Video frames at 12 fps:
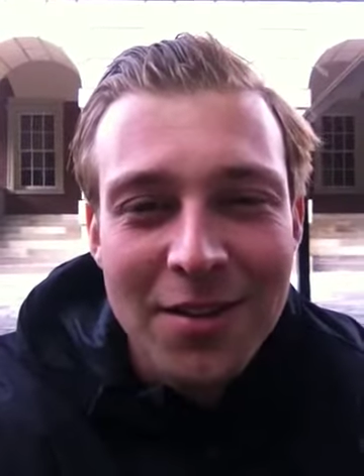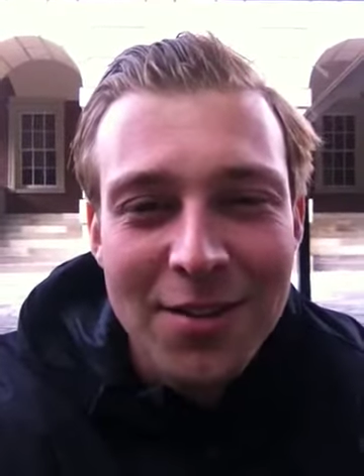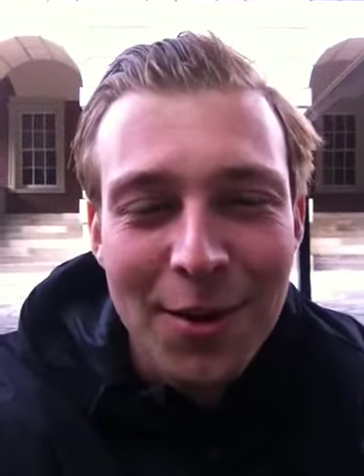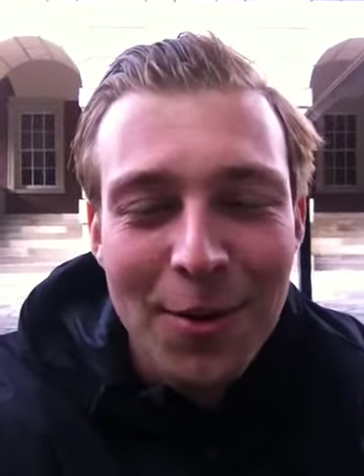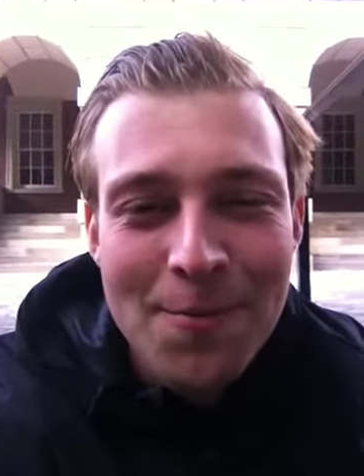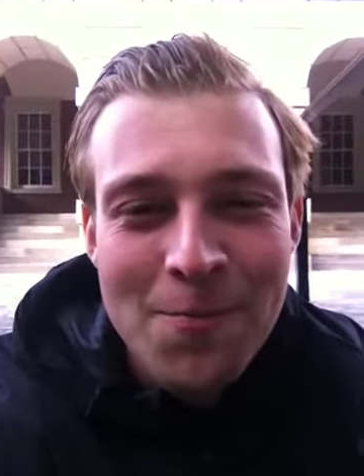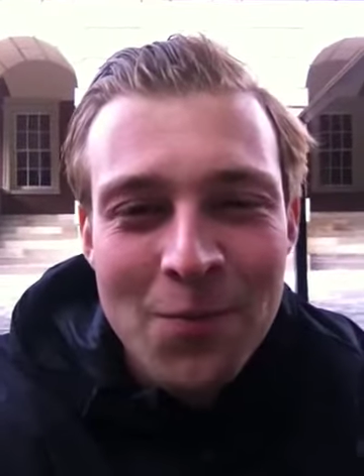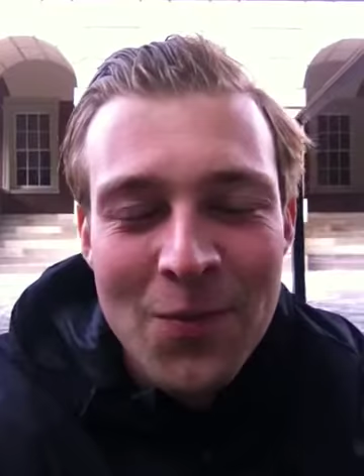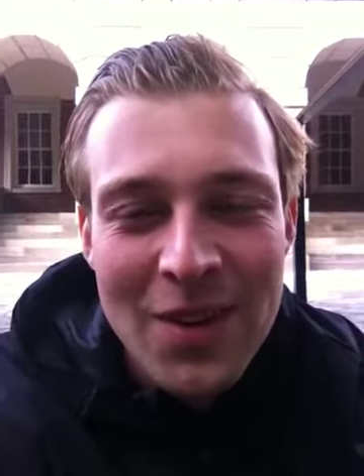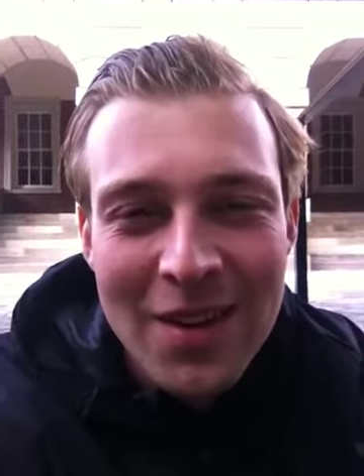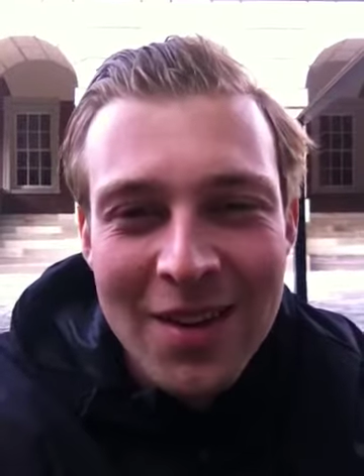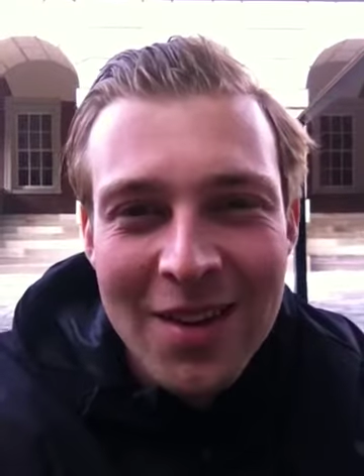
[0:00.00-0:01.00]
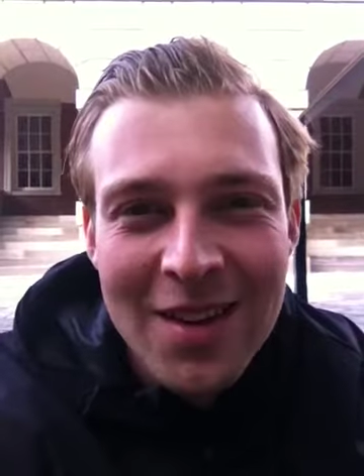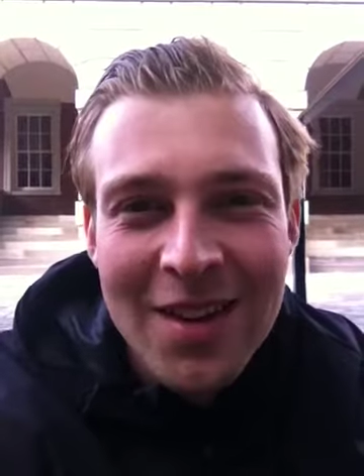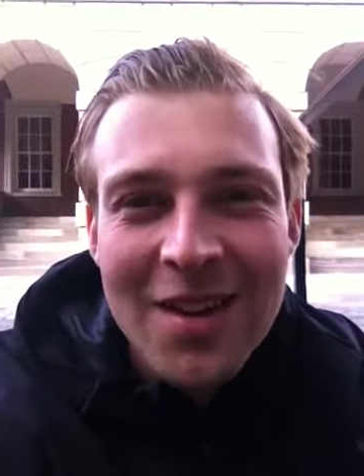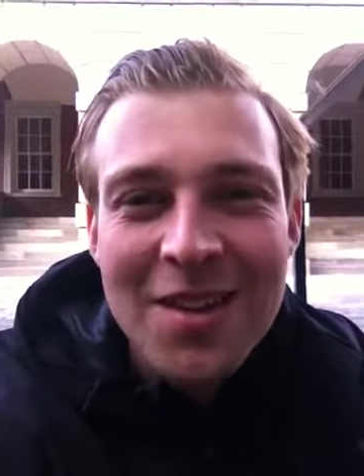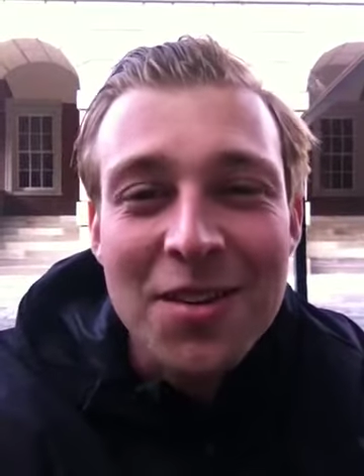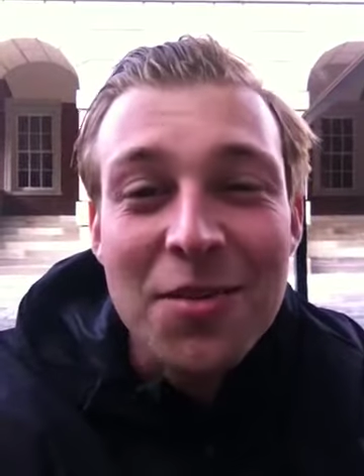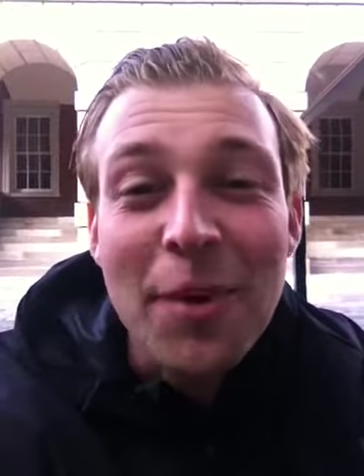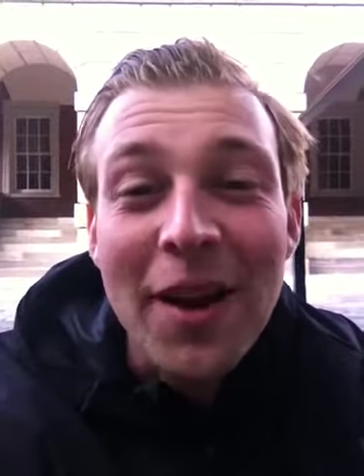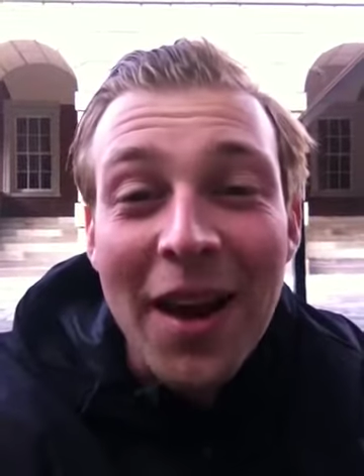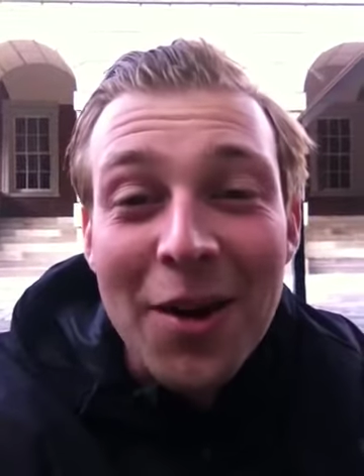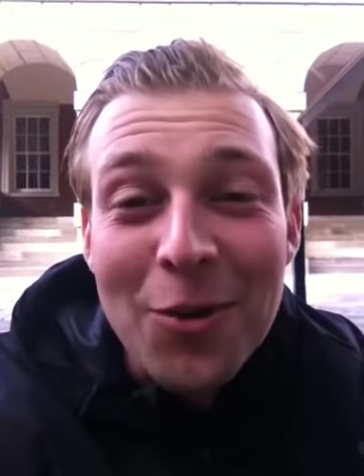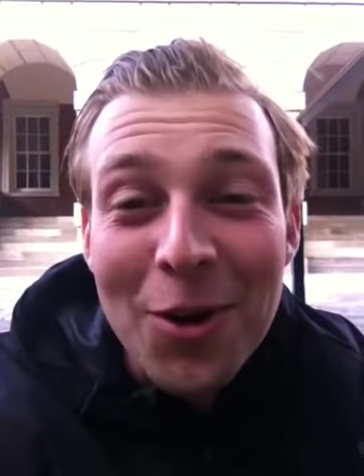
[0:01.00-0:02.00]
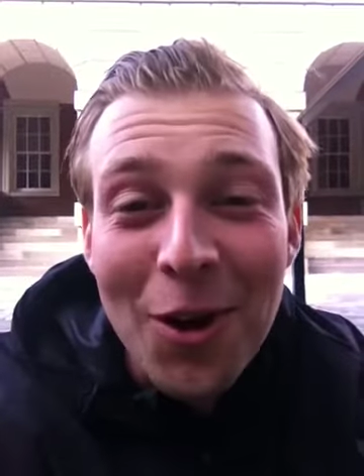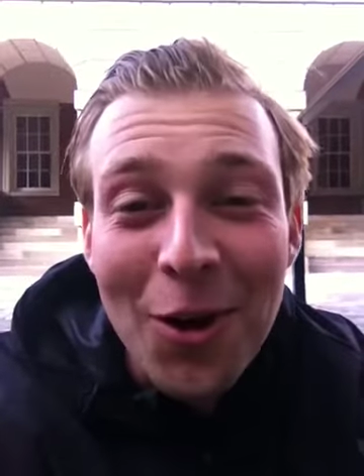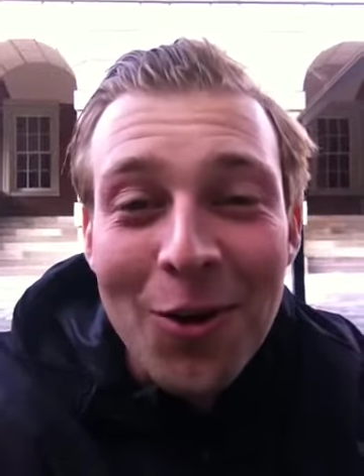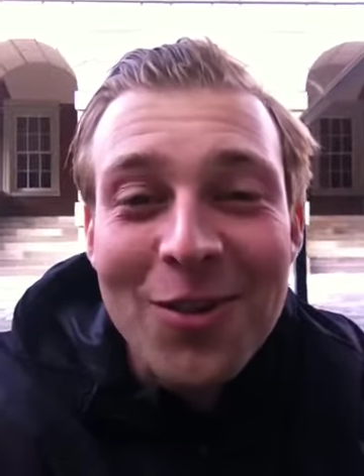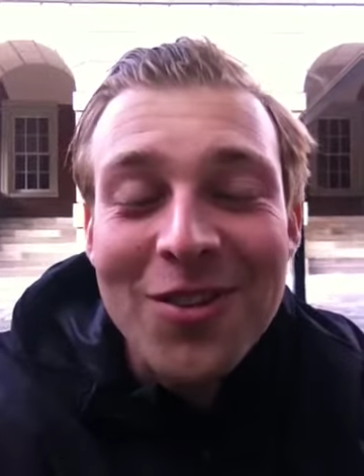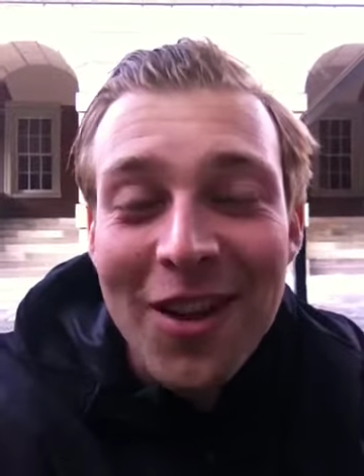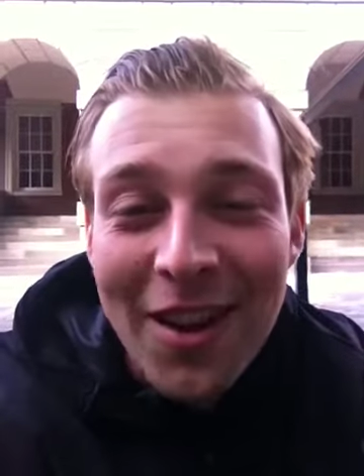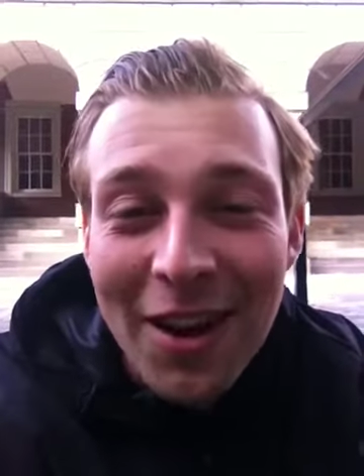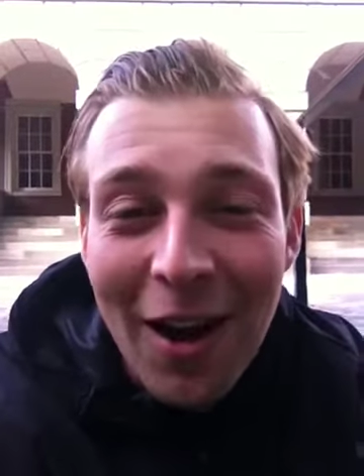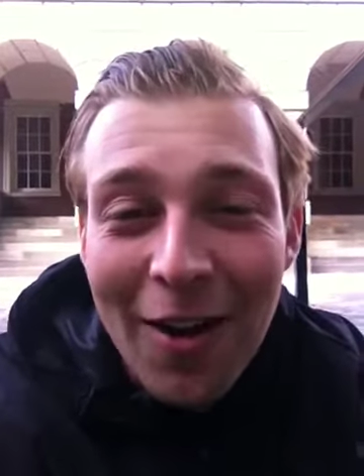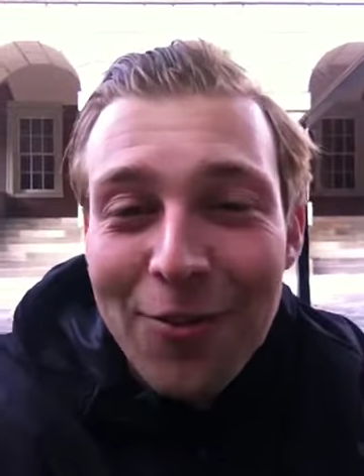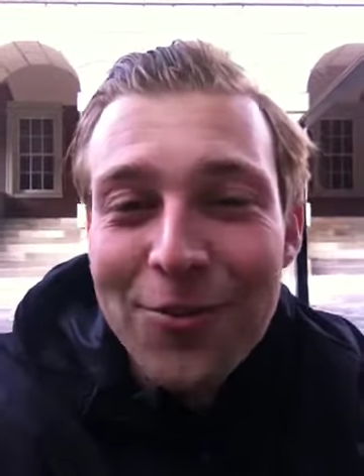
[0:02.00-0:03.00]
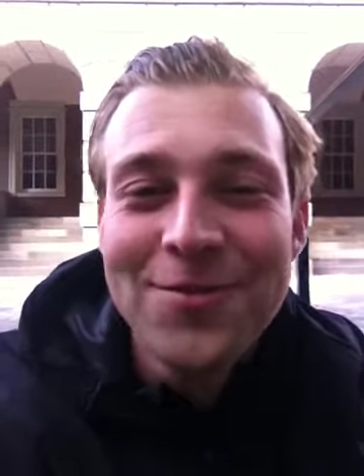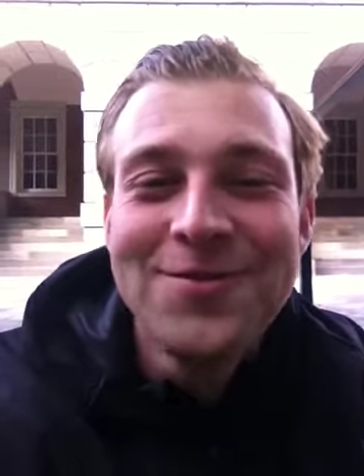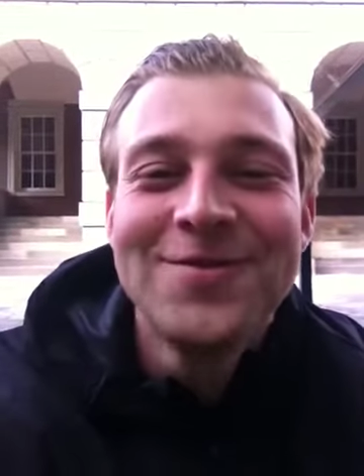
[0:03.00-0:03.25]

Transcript: So this has been Andrew Goad signing off